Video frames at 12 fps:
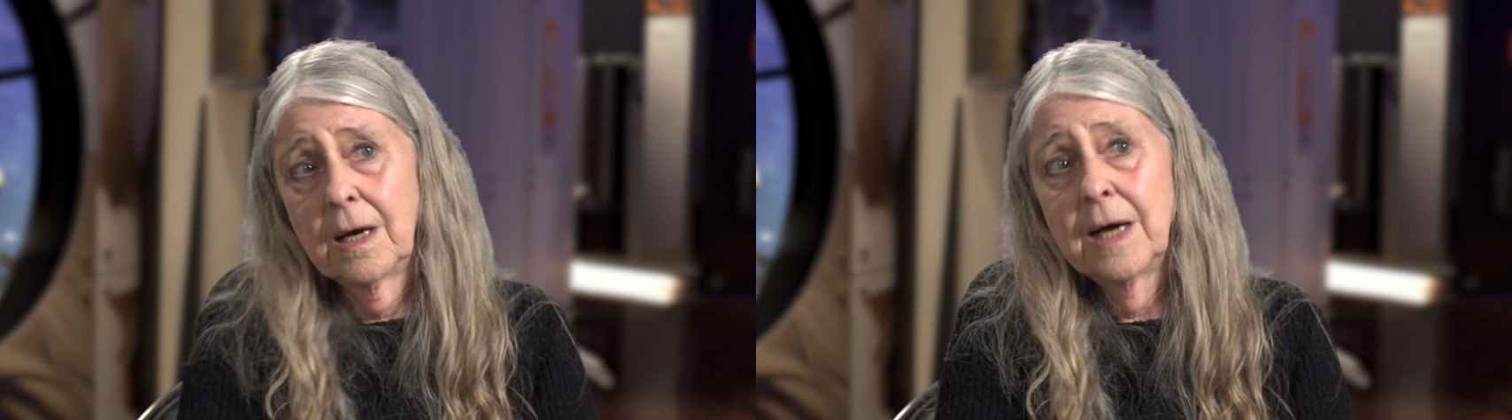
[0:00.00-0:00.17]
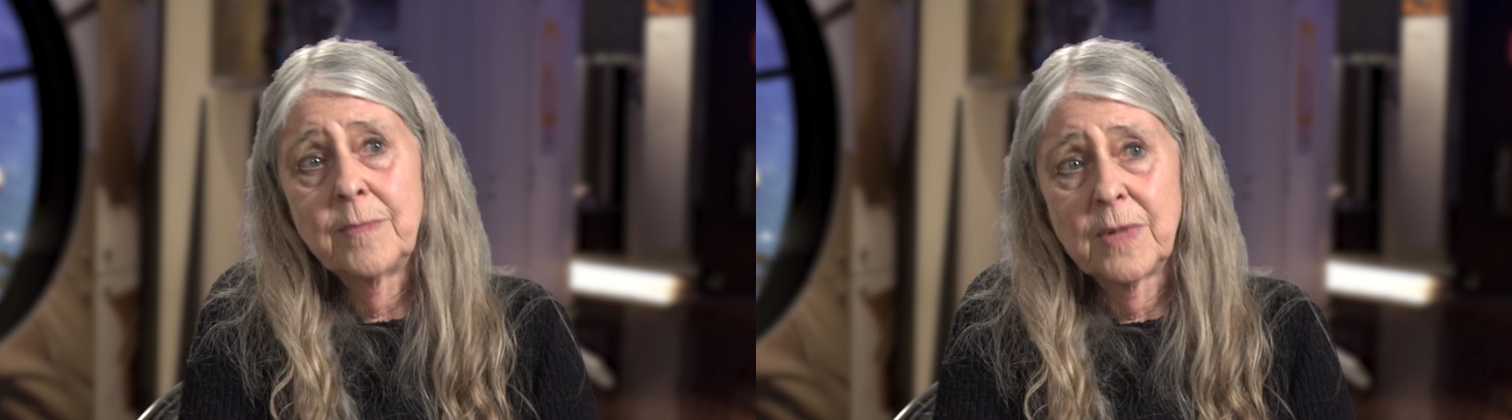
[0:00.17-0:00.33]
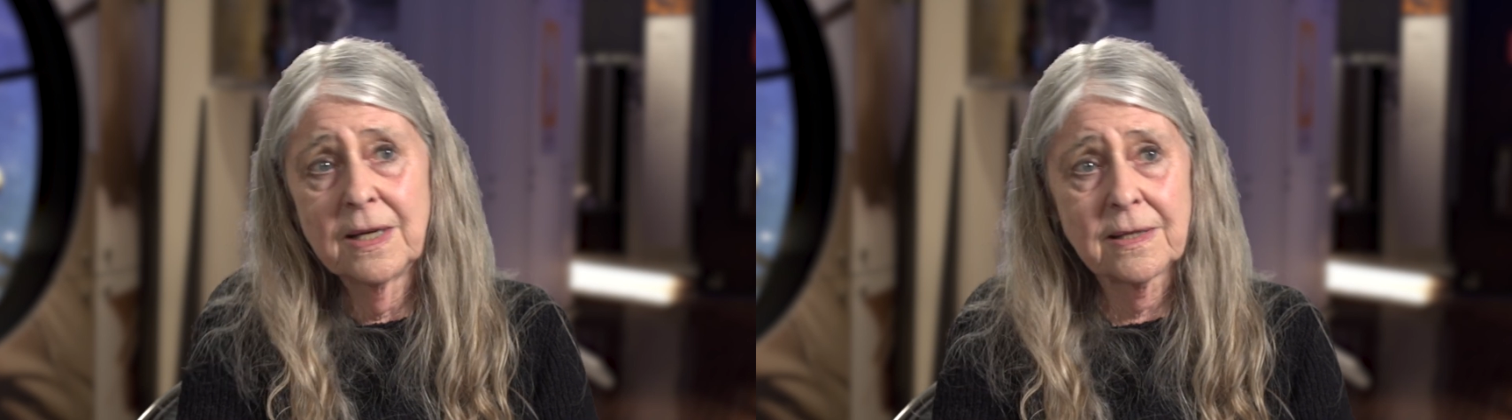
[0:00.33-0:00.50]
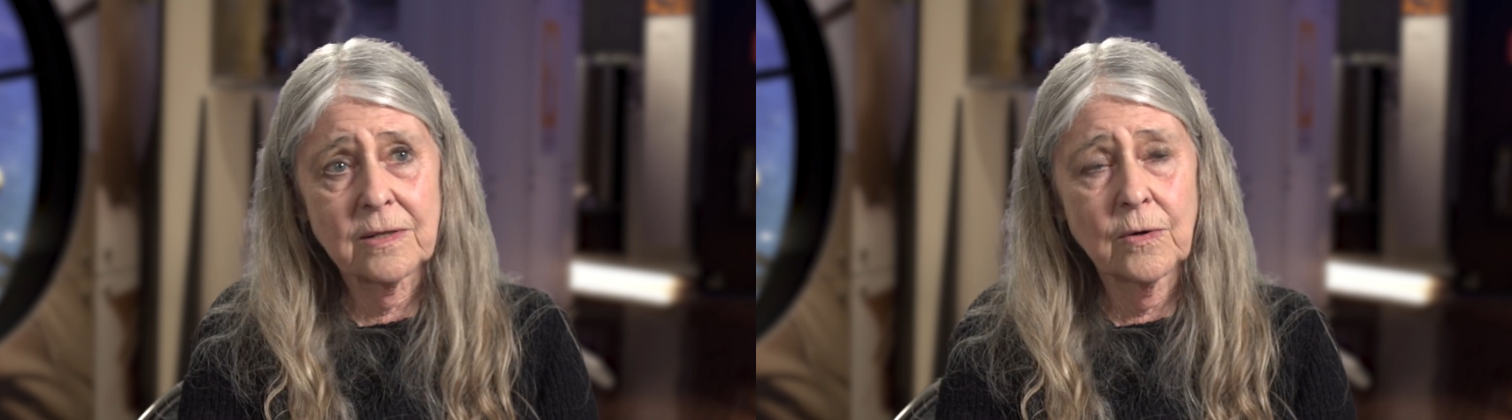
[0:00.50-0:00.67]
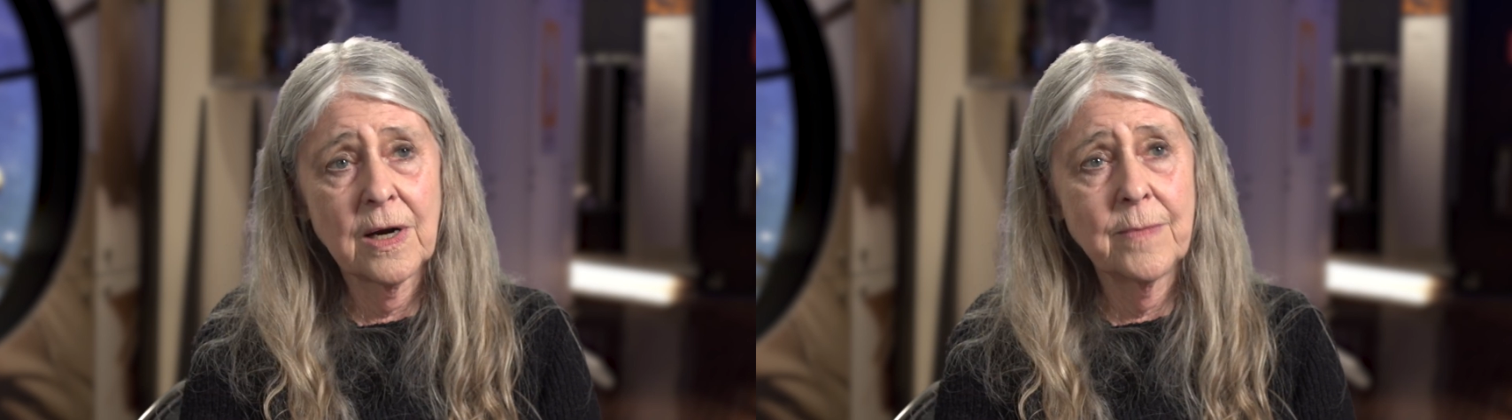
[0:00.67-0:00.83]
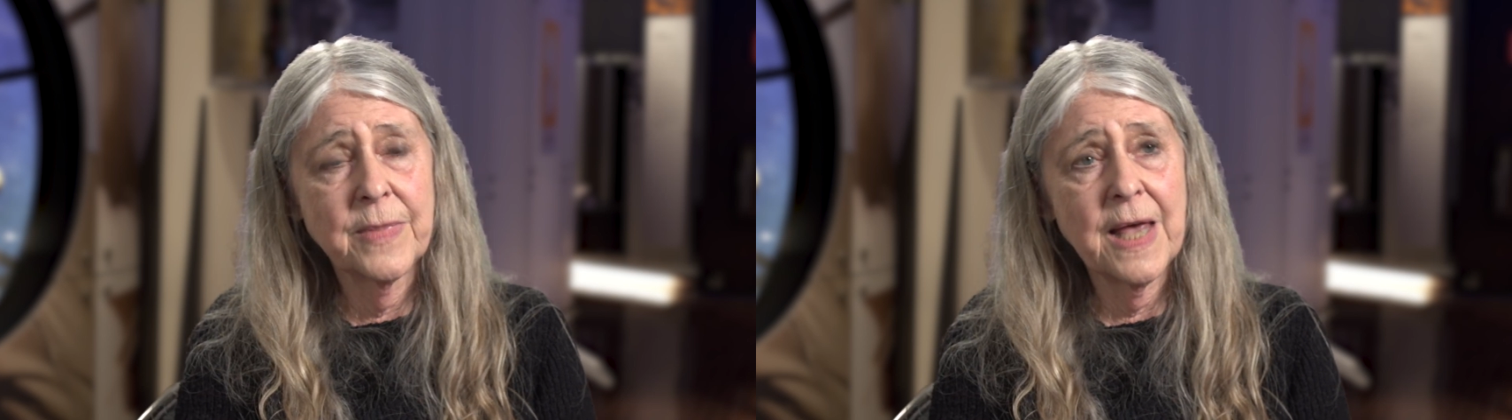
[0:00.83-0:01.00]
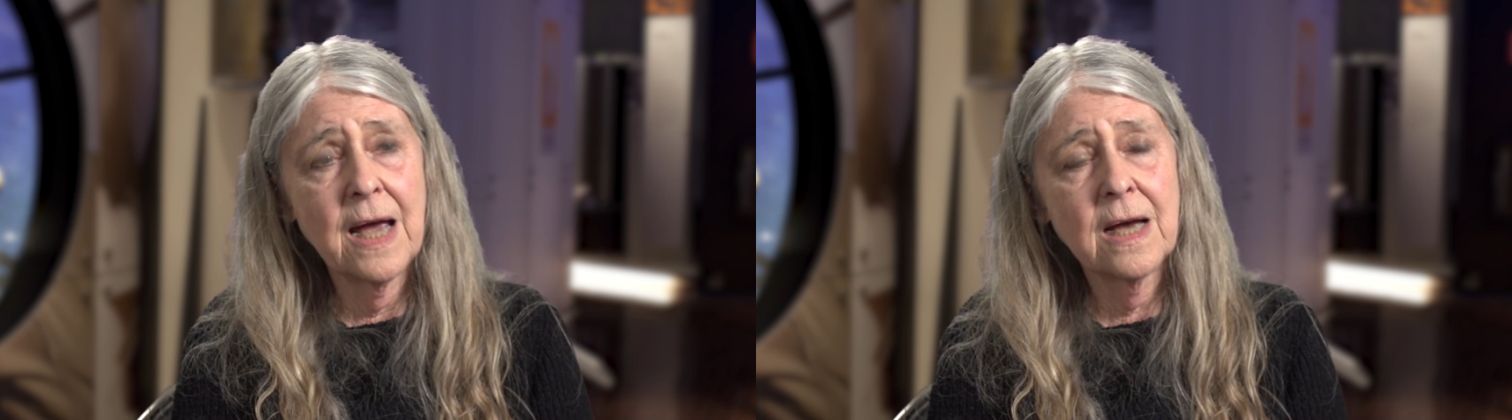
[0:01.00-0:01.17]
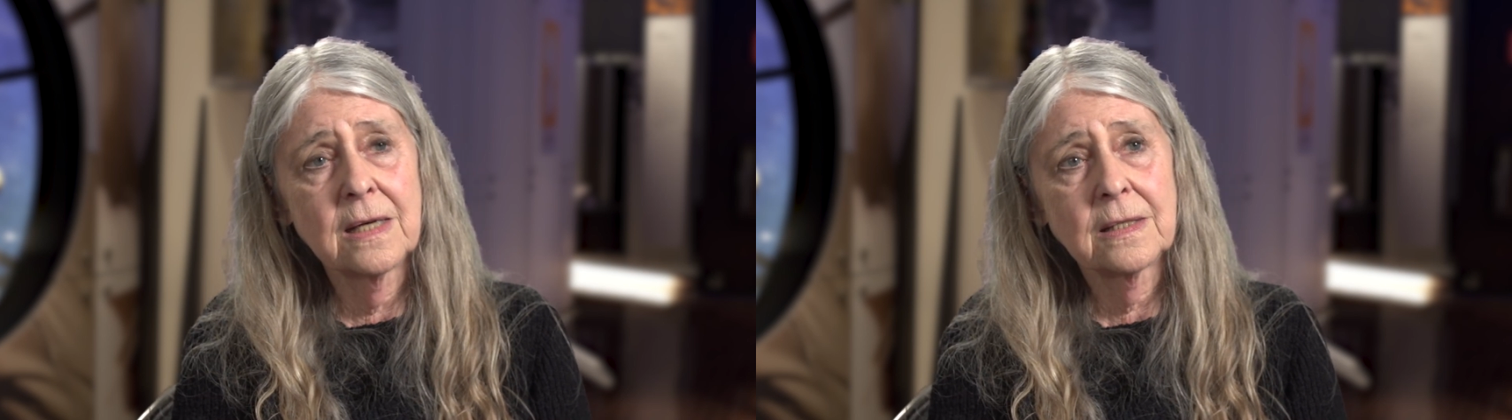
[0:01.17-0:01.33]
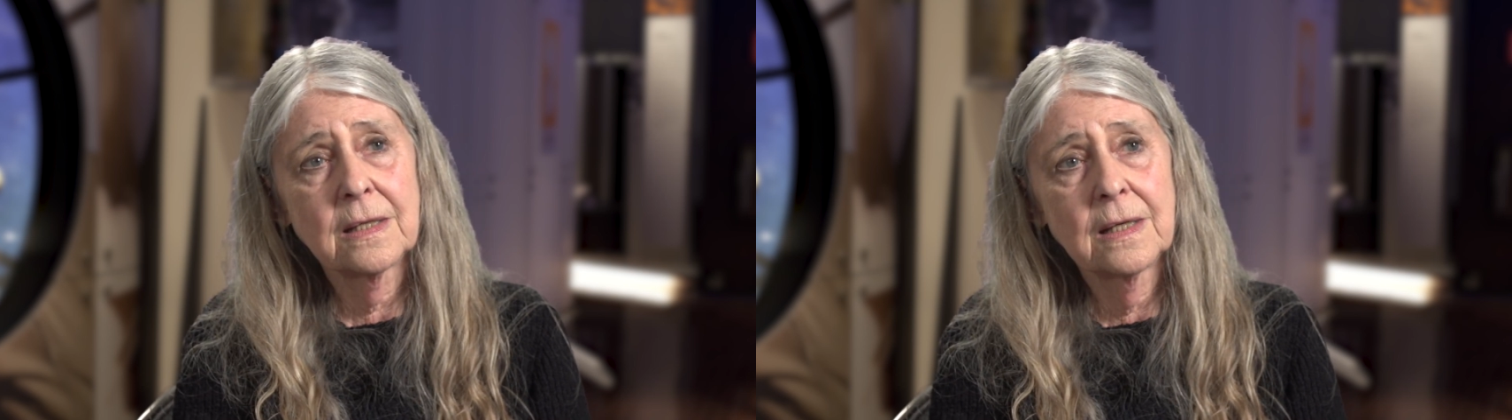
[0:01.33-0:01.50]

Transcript: I'm this or I'm that.